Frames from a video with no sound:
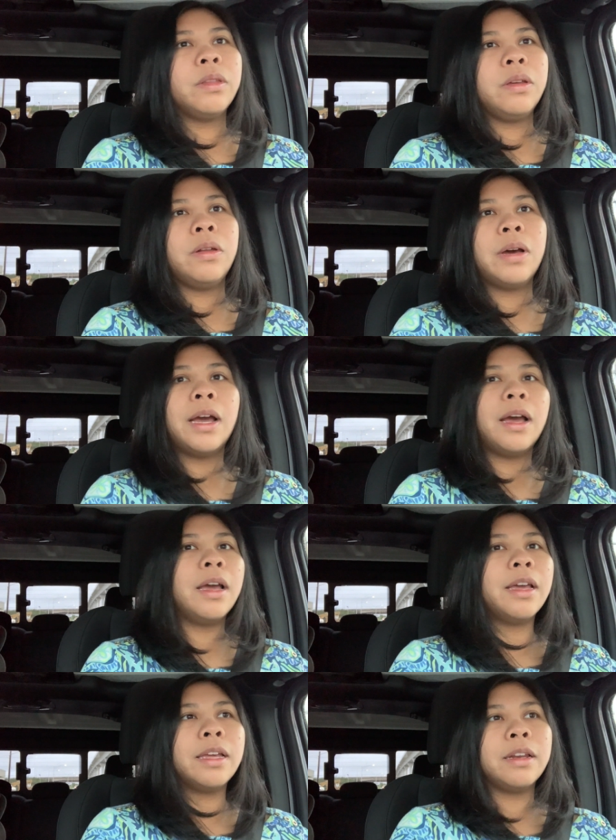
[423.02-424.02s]
you know,
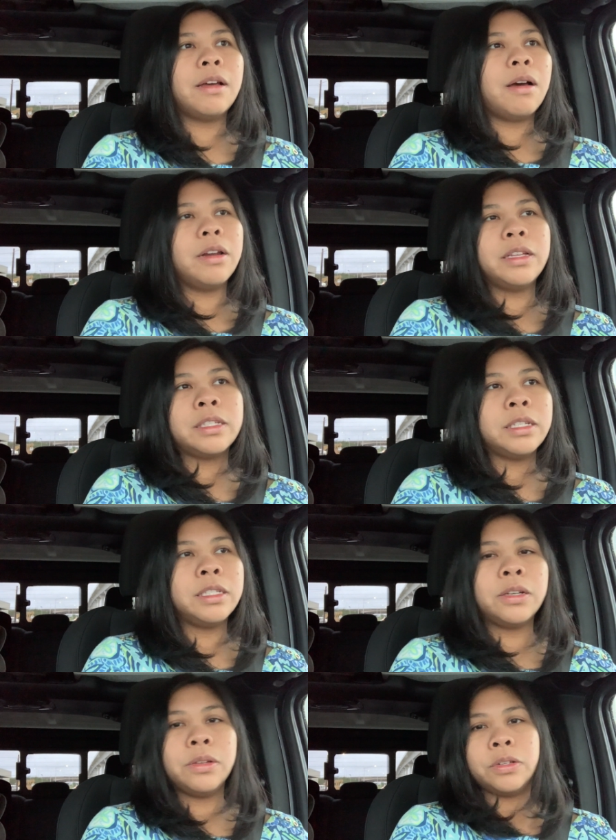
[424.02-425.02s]
I can honestly
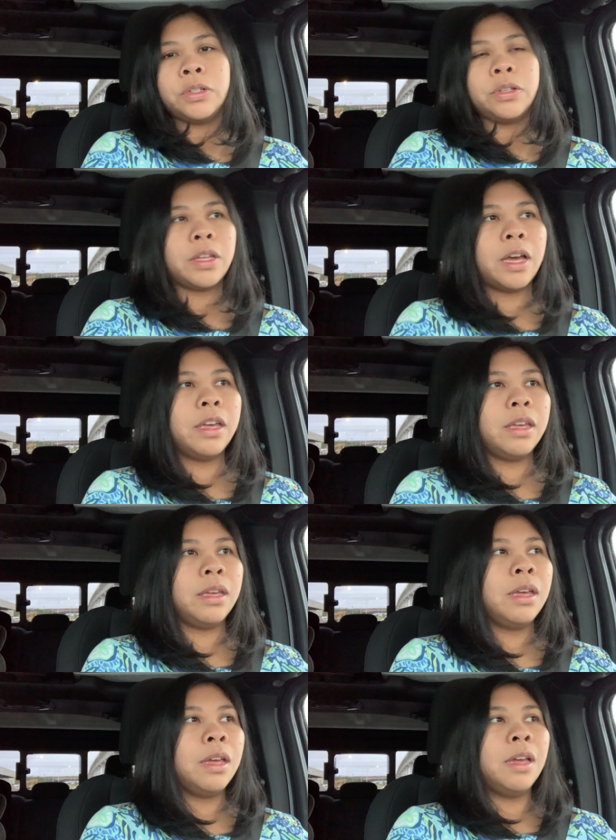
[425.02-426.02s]
tell you the truth. I
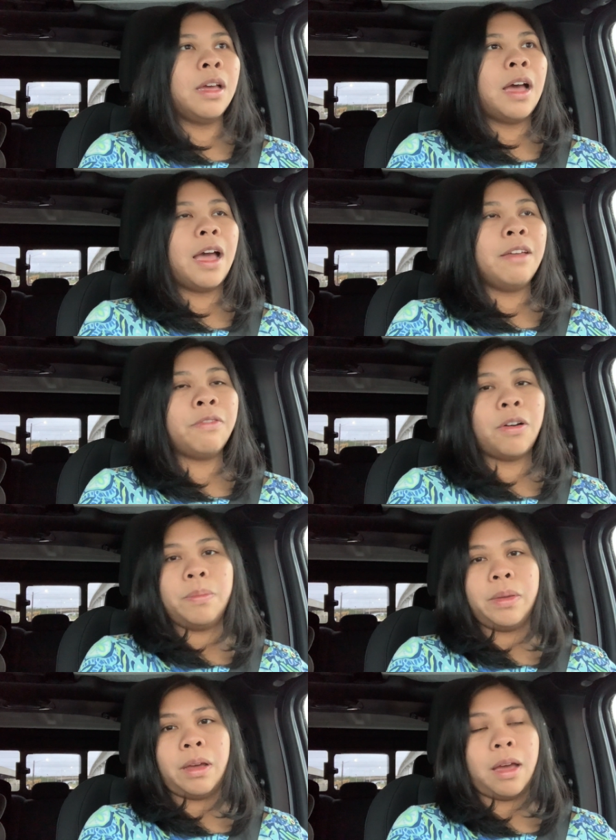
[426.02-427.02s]
fall
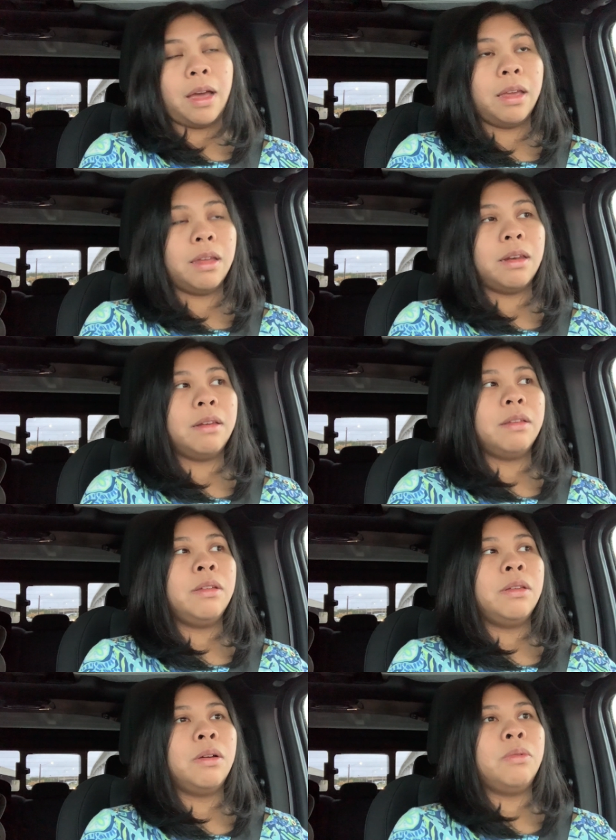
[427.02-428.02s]
behind,
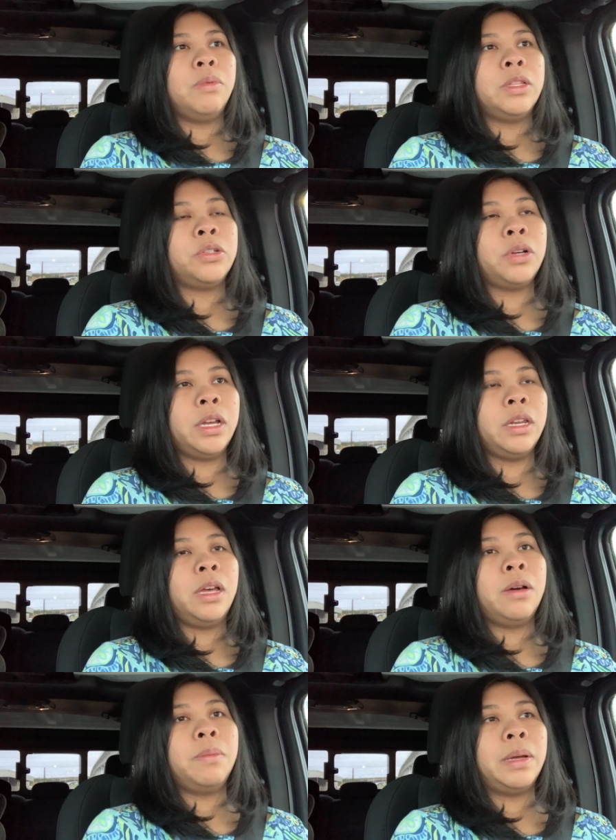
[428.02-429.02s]
you know, with trying to
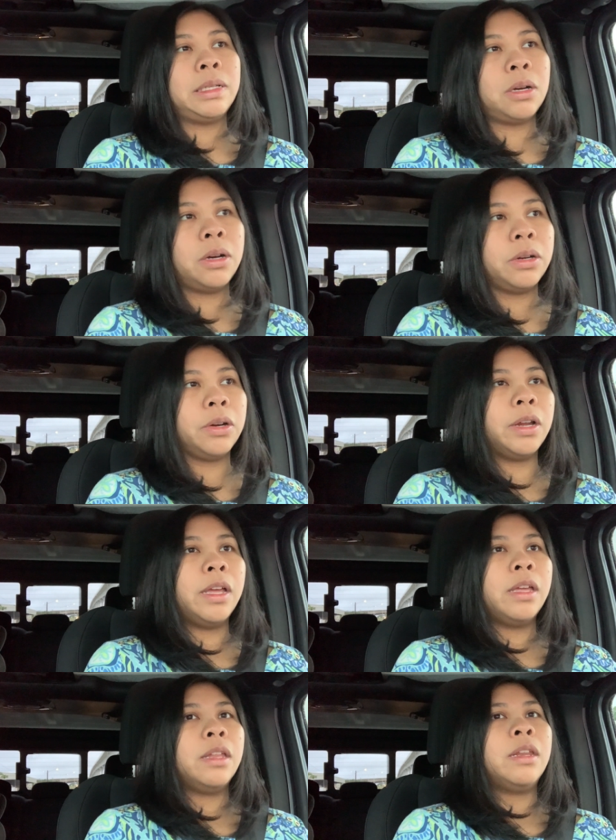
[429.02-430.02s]
help my daughter.
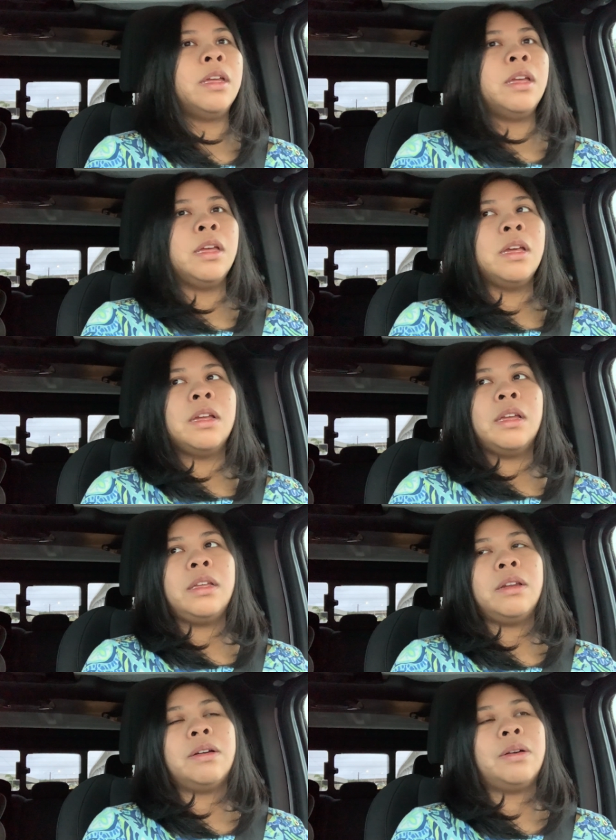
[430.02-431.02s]
And,
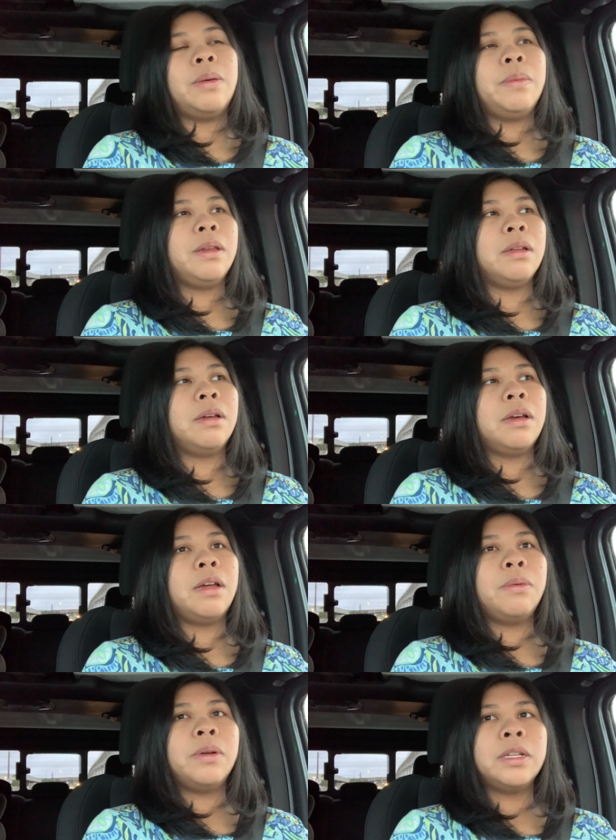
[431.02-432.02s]
you know, I mean,
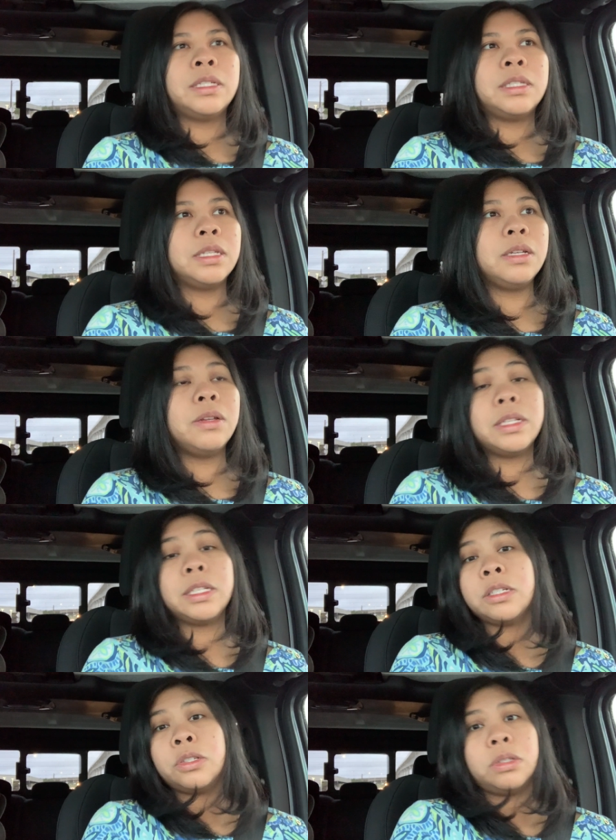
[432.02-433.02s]
I don't want to, you know, this
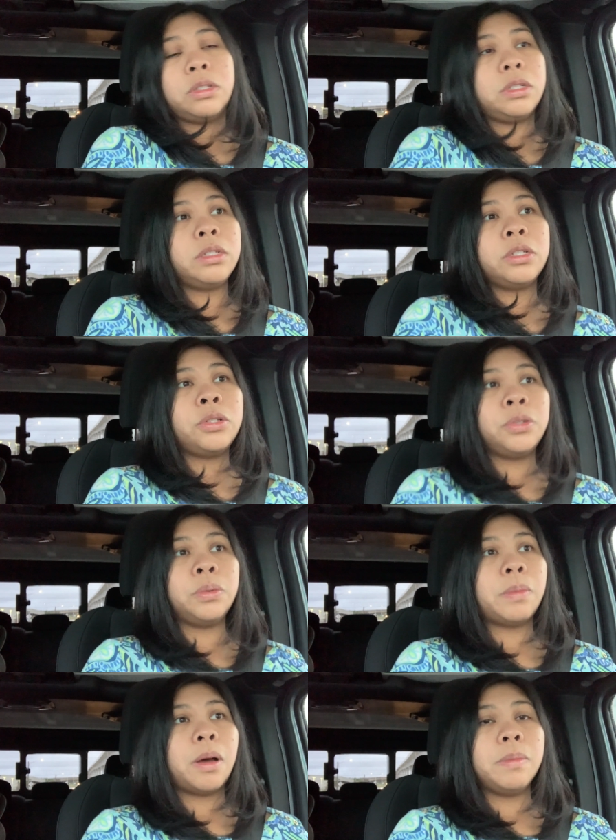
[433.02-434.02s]
is just a true
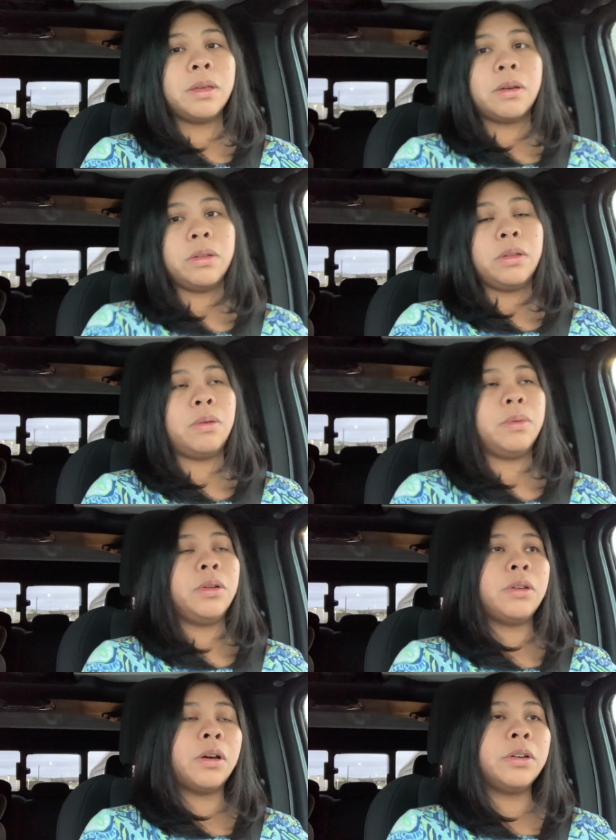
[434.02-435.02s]
mom guilt. You know, when your
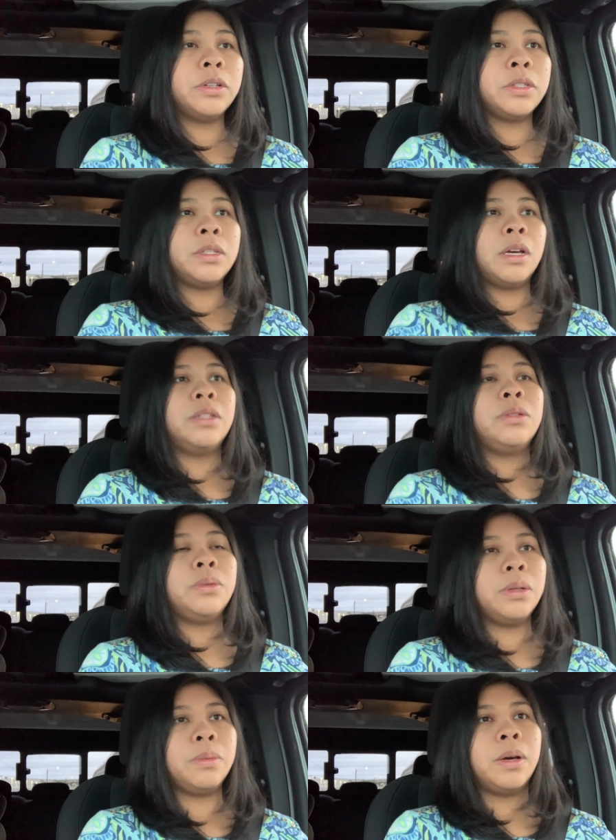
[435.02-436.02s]
daughter's not
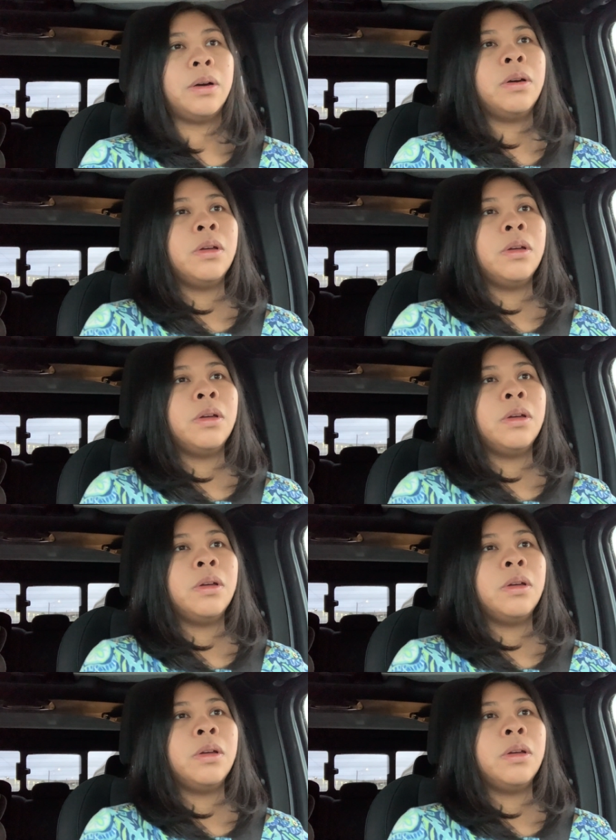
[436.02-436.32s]
doing well,